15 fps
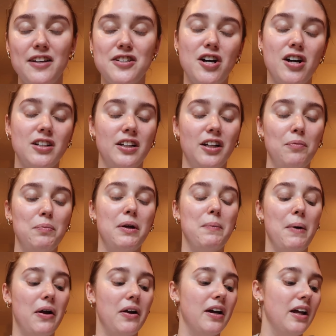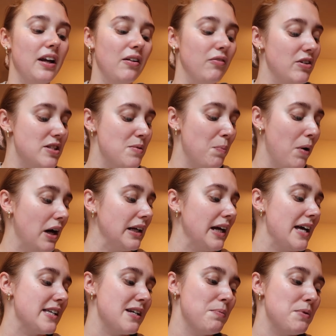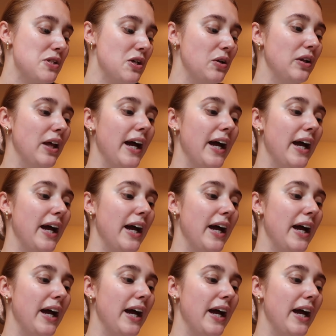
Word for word: I talked a little bit about it in a recent podcast episode.